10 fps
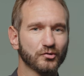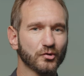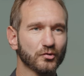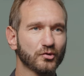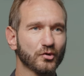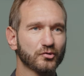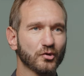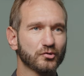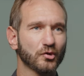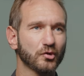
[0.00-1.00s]
the, the,
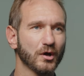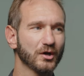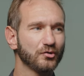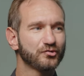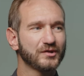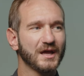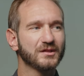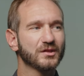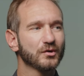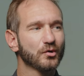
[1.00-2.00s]
the, the longer you stay
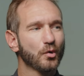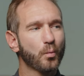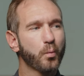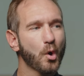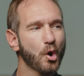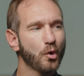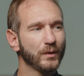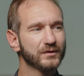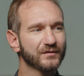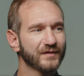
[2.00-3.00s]
in the
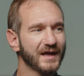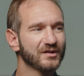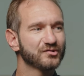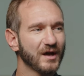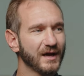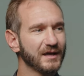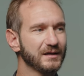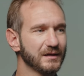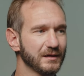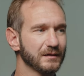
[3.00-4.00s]
whirlwind of
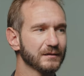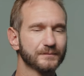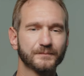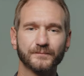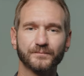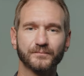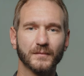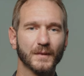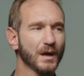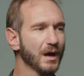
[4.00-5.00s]
anxiety,
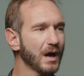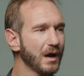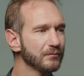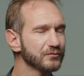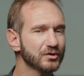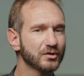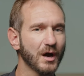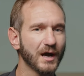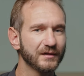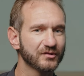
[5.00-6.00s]
I'm the
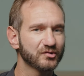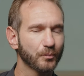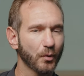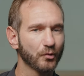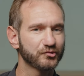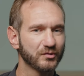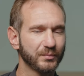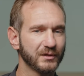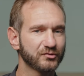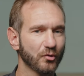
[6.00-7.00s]
guy that's supposed to
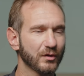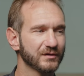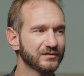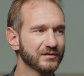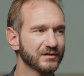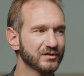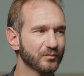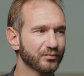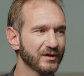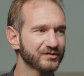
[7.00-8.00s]
be talking to the
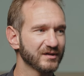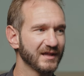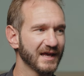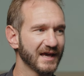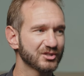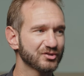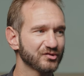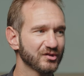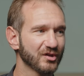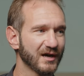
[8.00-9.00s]
depressed and the
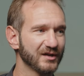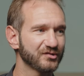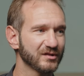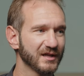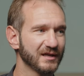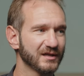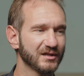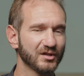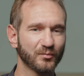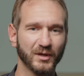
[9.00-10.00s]
anxious and the isolated
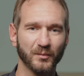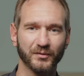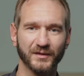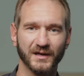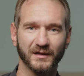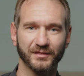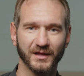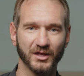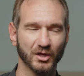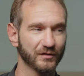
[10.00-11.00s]
and the people that are
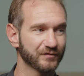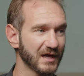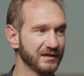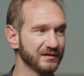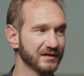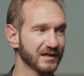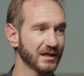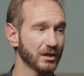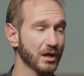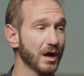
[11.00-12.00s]
thinking of ending
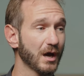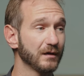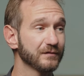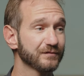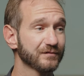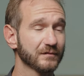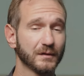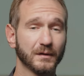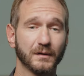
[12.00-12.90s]
their life. Mm-hmm.